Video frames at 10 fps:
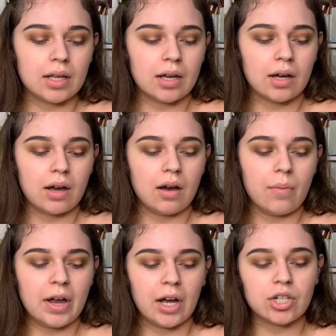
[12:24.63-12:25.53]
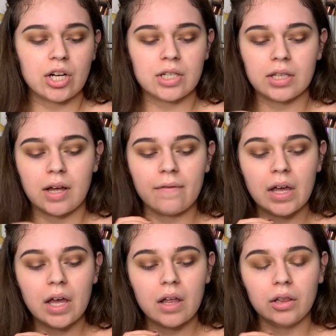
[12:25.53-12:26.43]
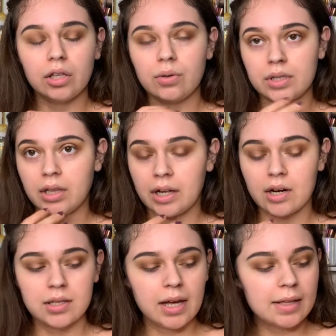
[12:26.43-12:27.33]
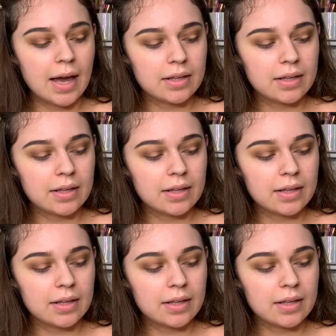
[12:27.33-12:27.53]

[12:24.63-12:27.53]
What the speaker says: Like, oh my gosh, I just love loose glitters like that.